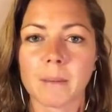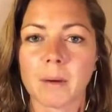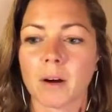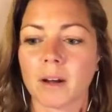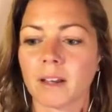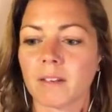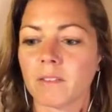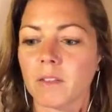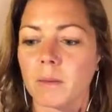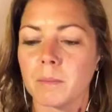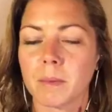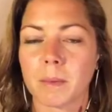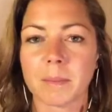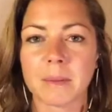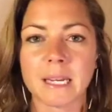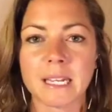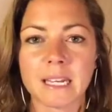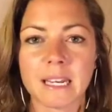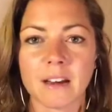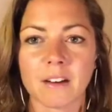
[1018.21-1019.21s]
I'll give them the
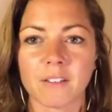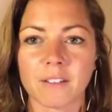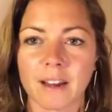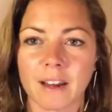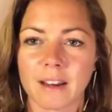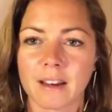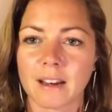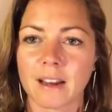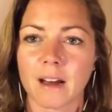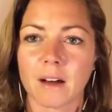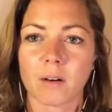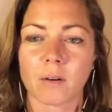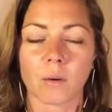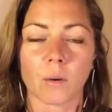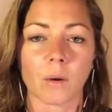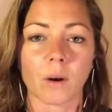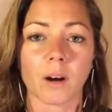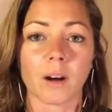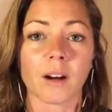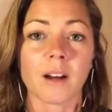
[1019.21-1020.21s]
PDF handout,
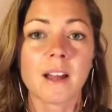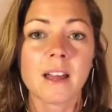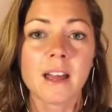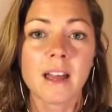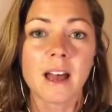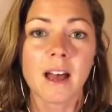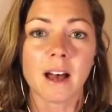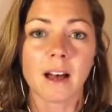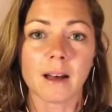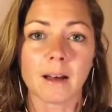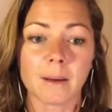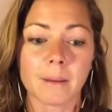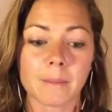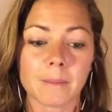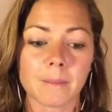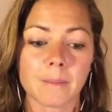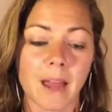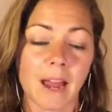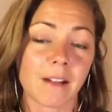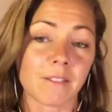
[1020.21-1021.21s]
or
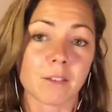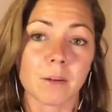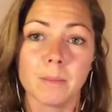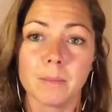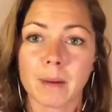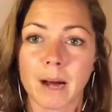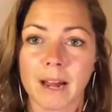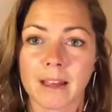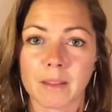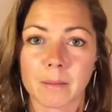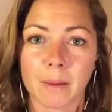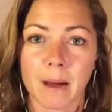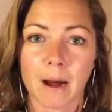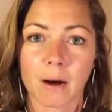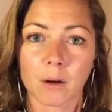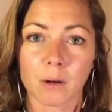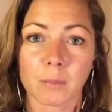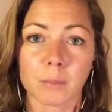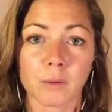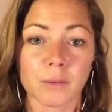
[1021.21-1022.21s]
have them buy the
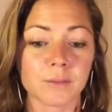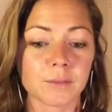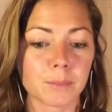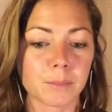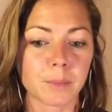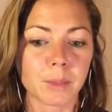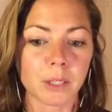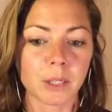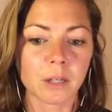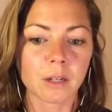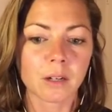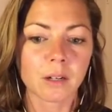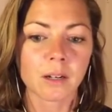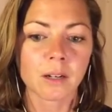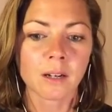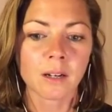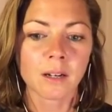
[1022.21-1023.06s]
Power Moves book.